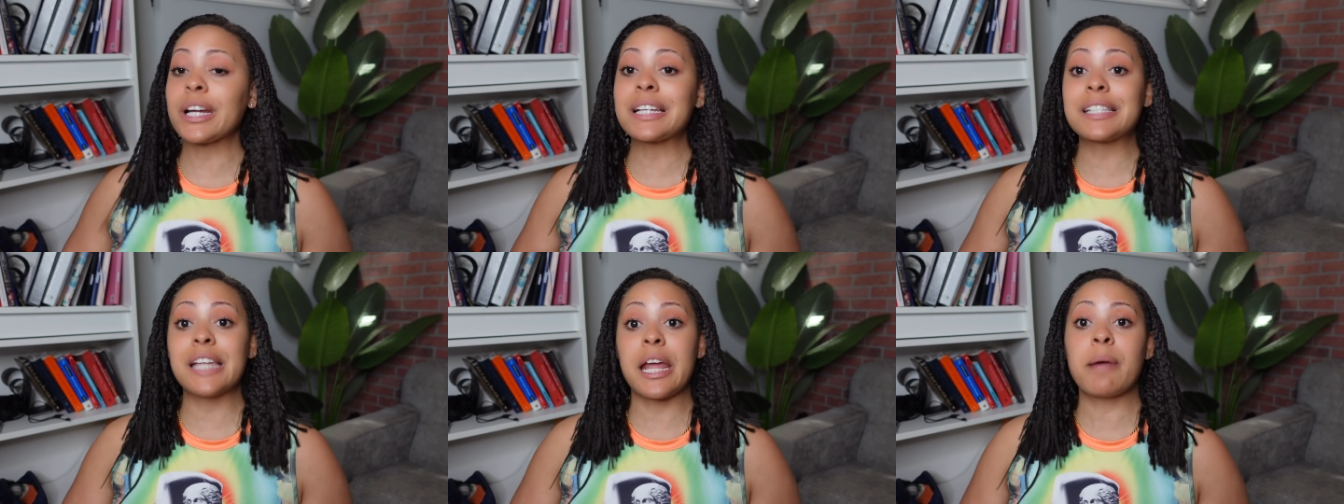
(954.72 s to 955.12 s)

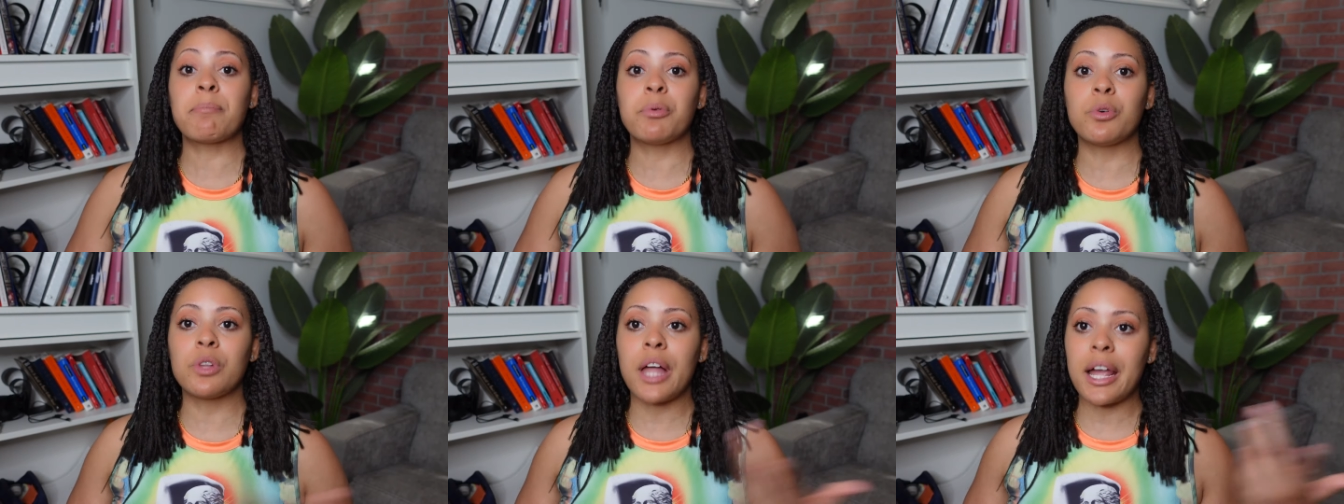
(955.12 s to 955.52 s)

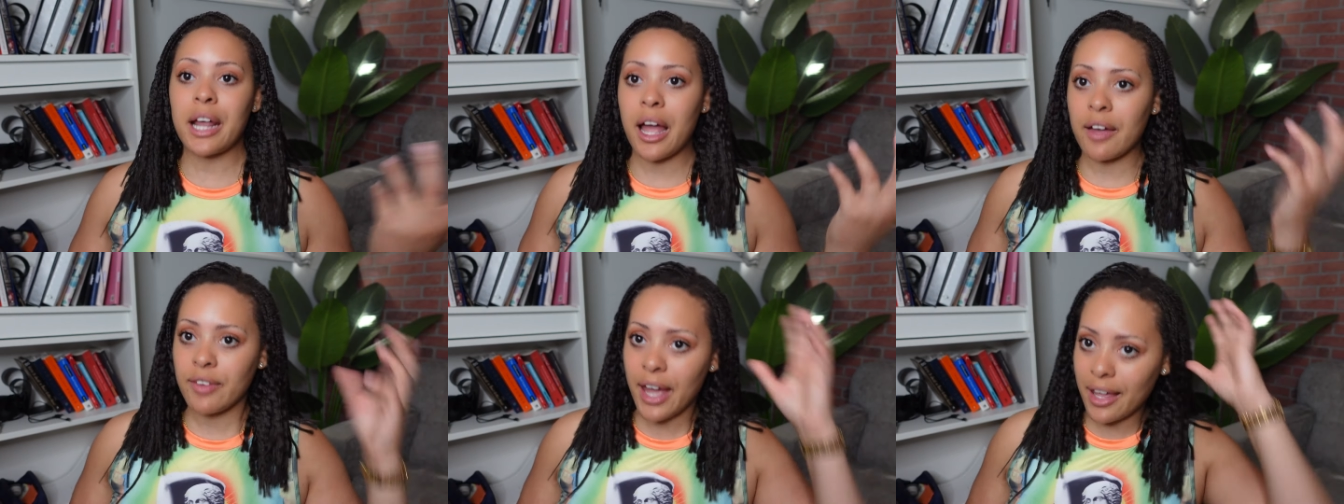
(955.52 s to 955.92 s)
example,
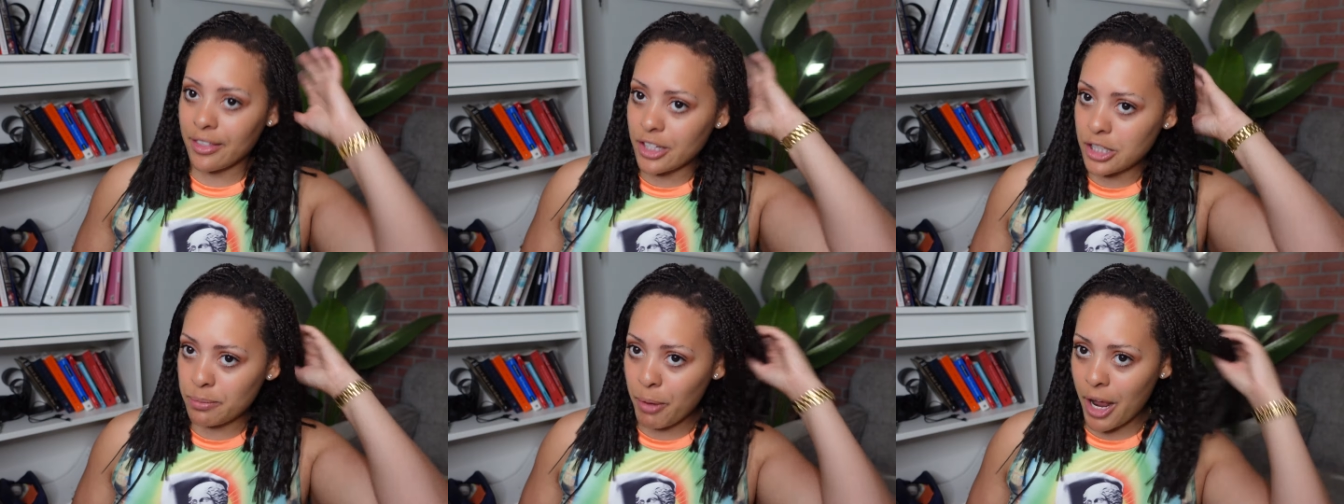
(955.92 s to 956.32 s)
like I've had
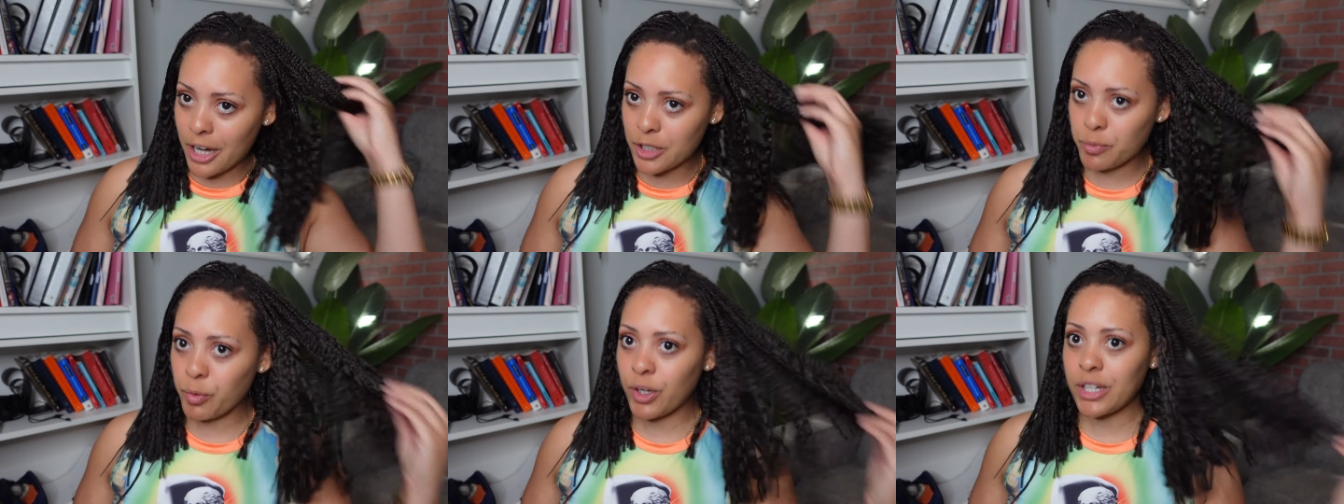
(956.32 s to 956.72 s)
these
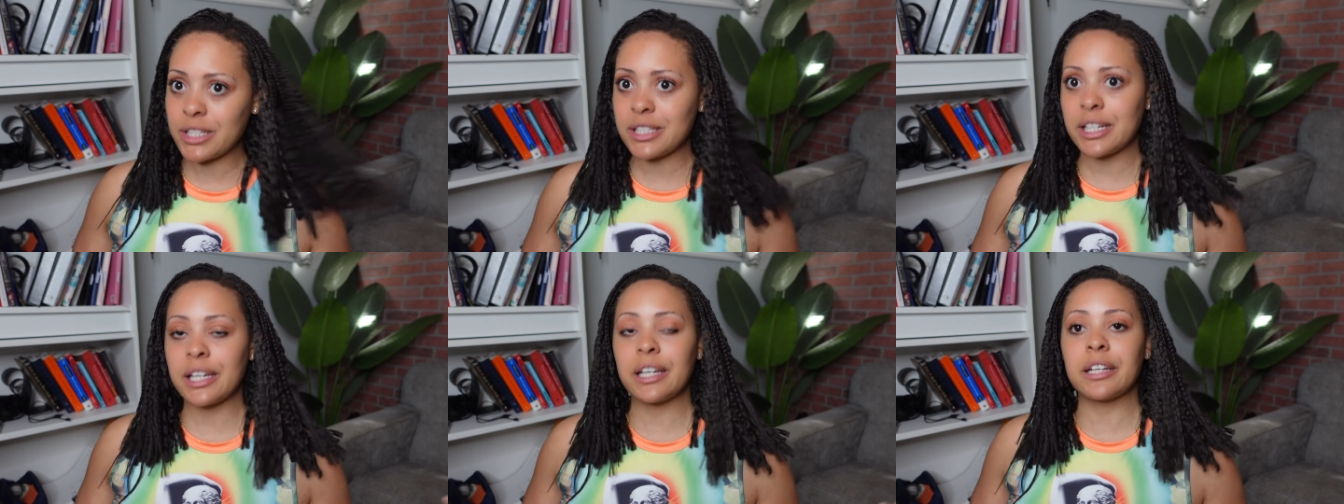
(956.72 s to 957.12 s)
box
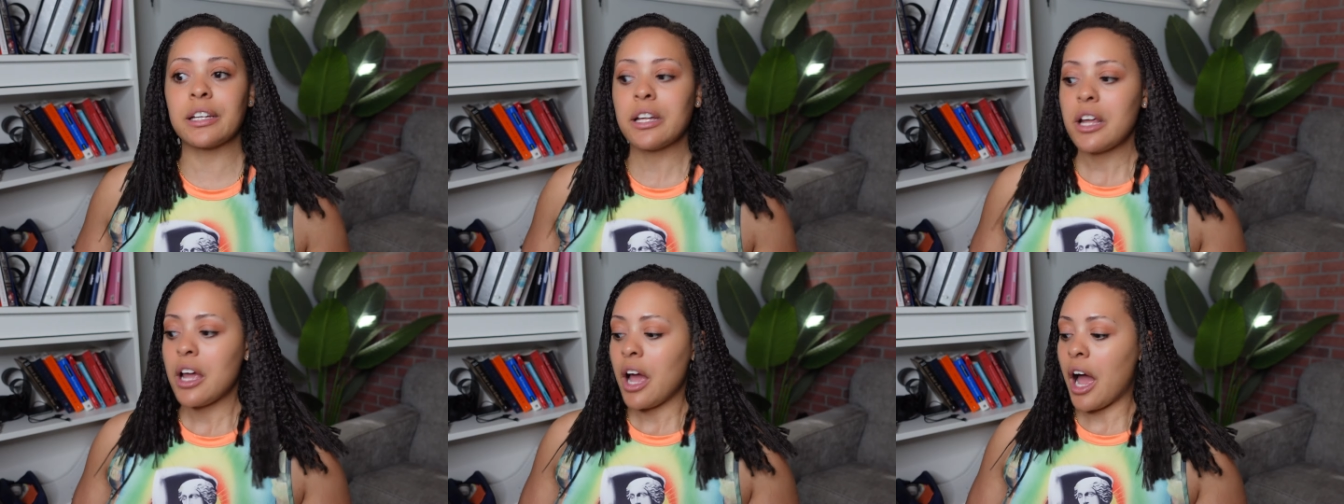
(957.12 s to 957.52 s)
braids
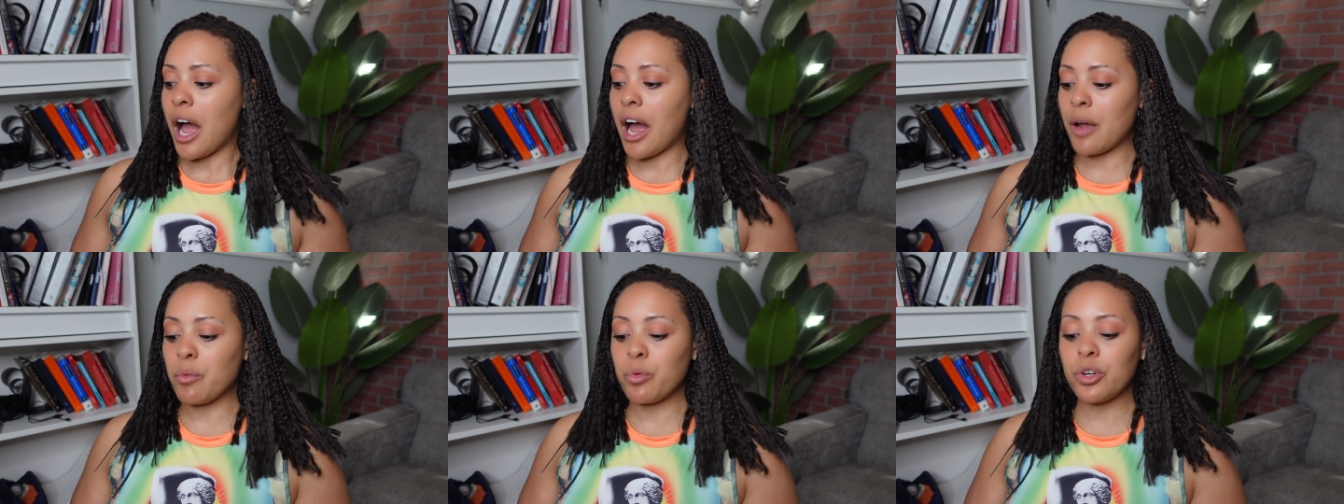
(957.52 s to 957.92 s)
in,
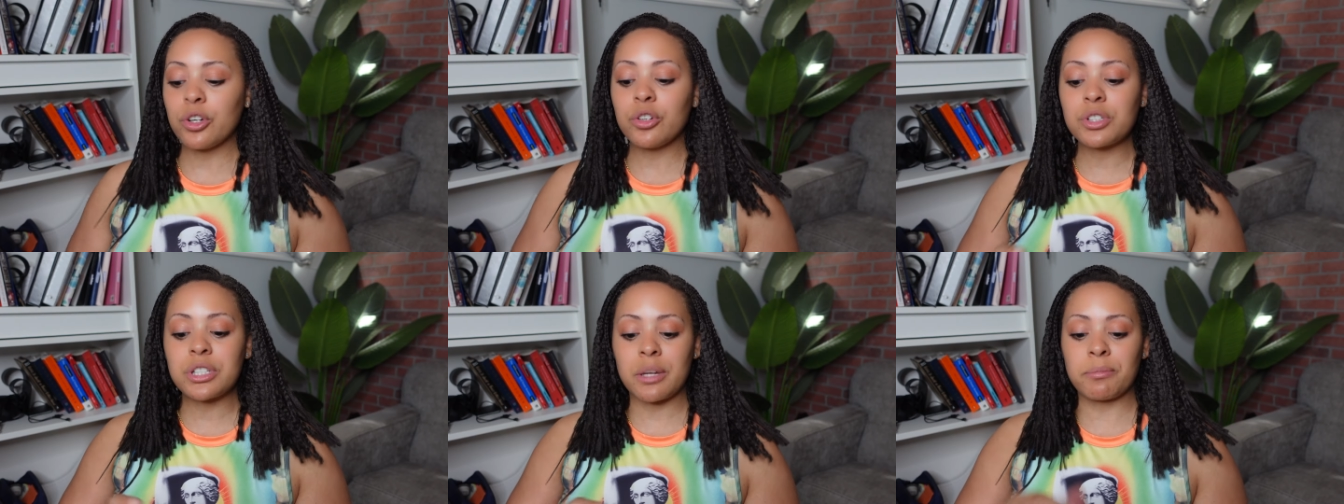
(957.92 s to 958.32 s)
I
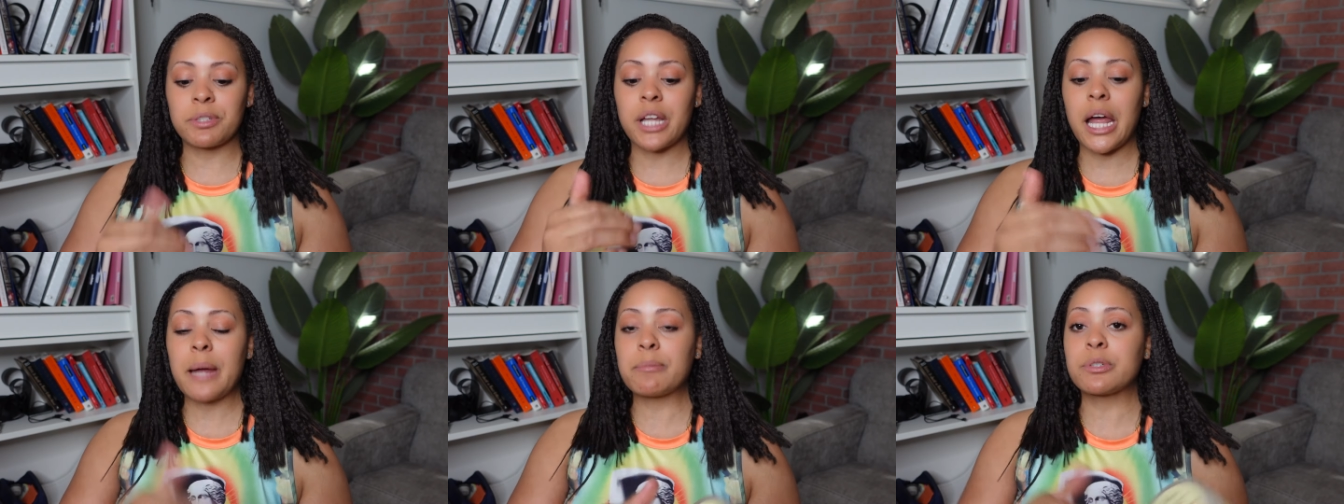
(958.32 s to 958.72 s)
will
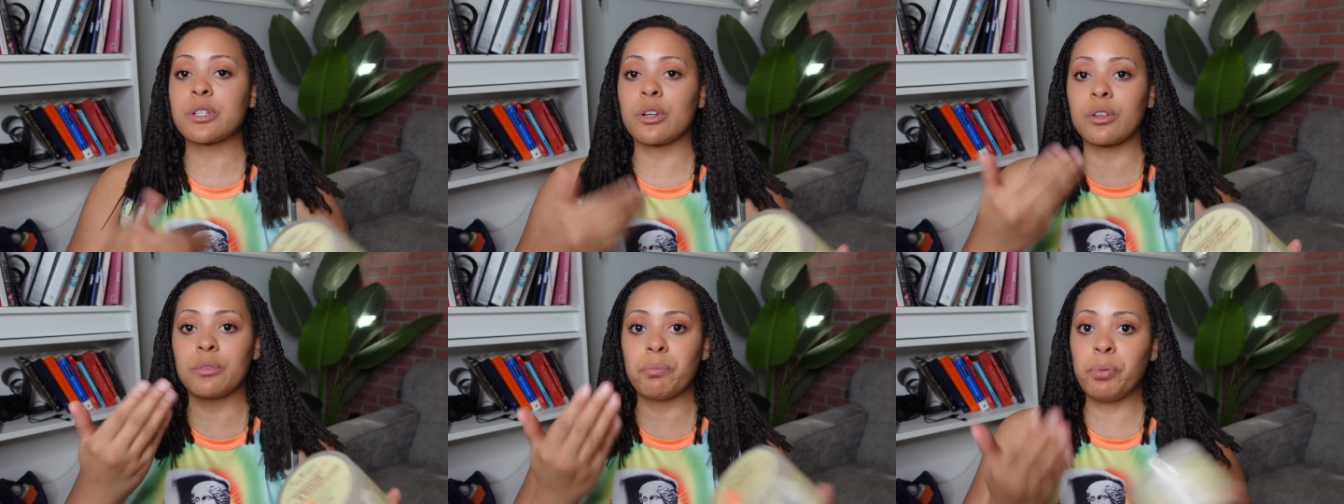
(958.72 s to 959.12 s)

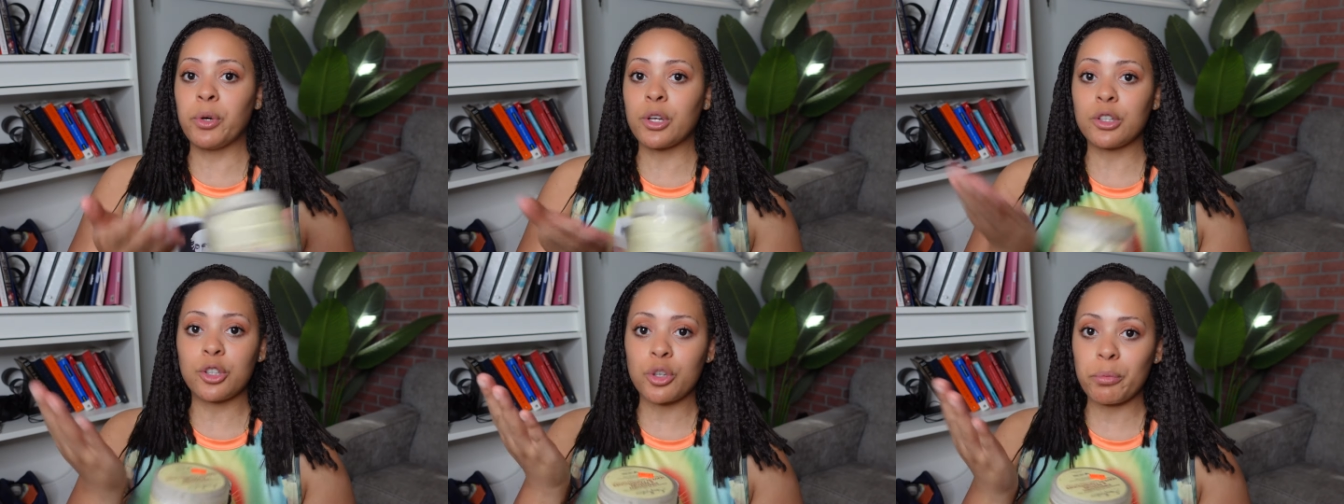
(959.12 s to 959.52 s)
sometimes
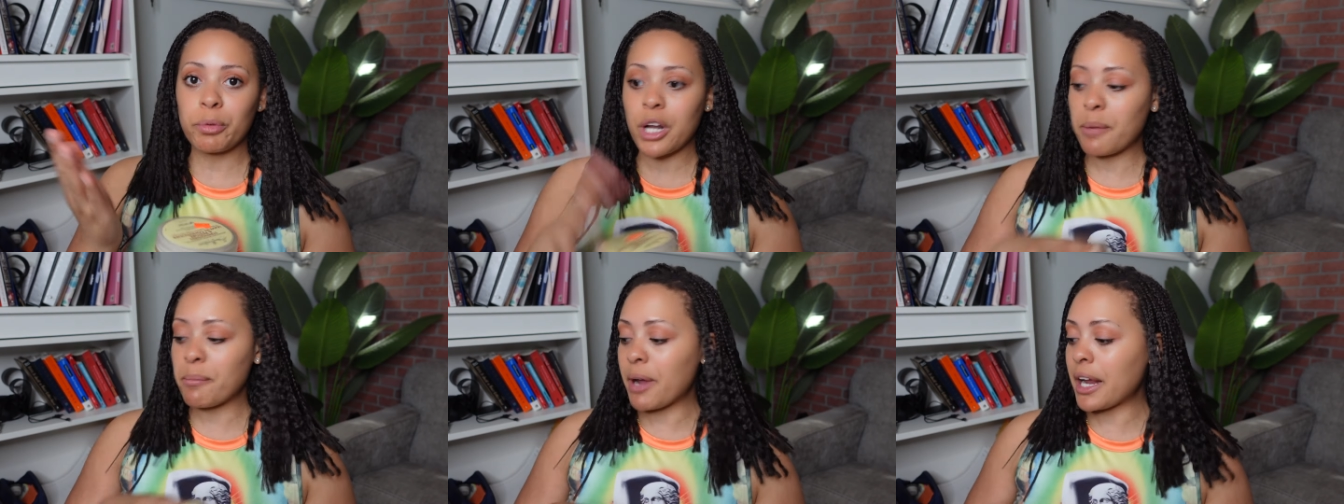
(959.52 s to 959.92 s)
put a little
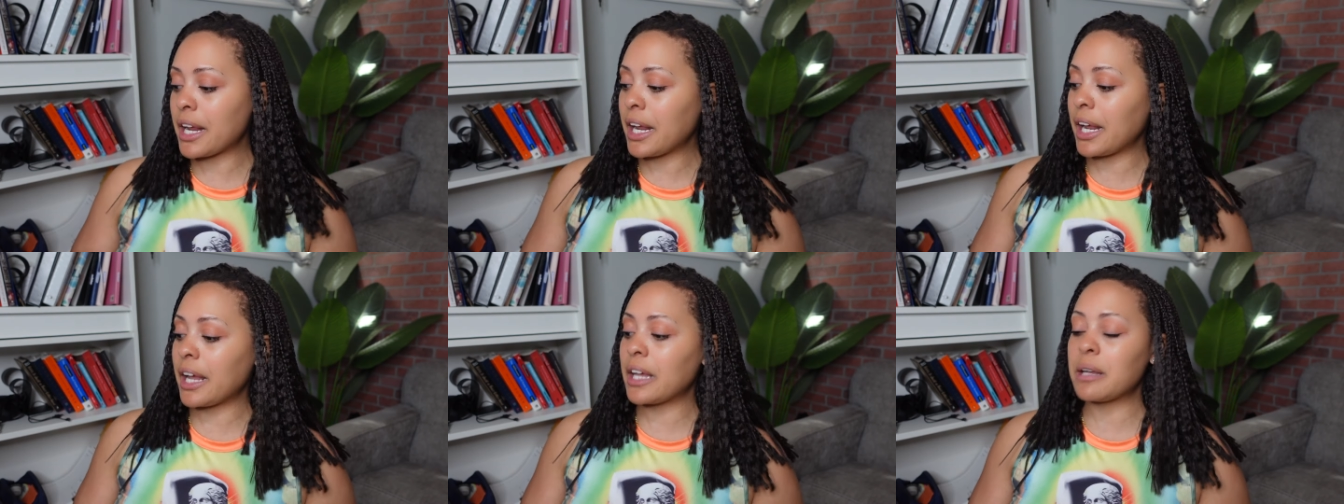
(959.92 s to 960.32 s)
bit on my
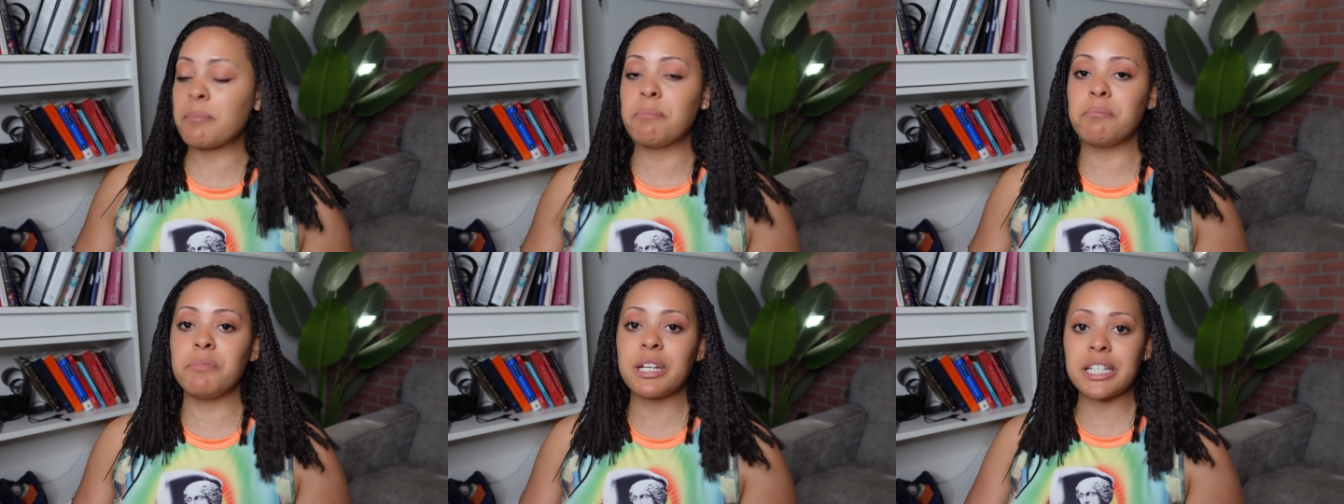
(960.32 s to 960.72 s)

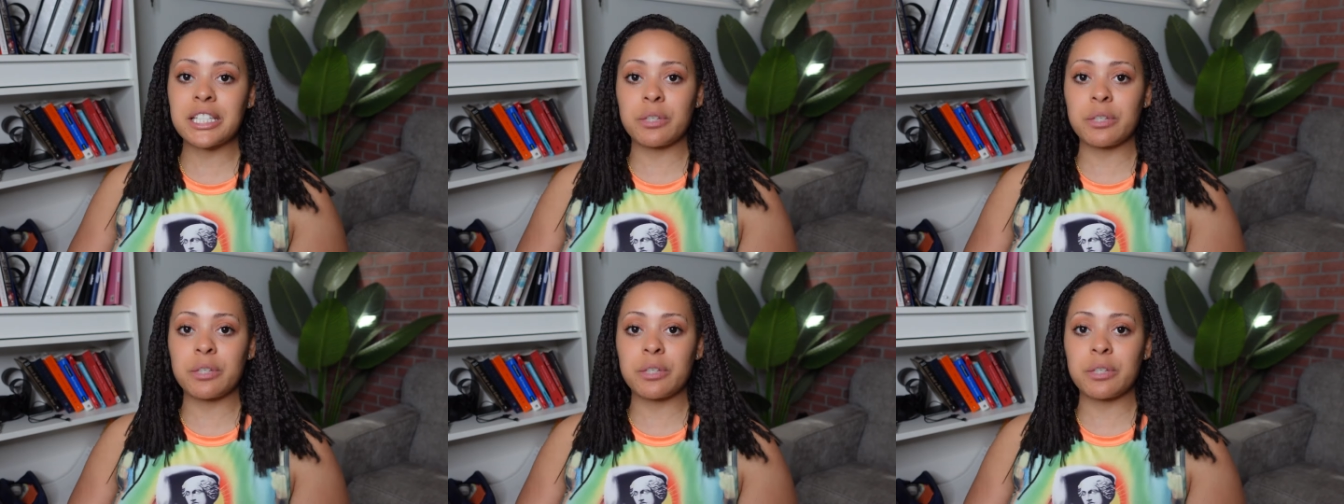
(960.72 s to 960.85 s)
hand, mix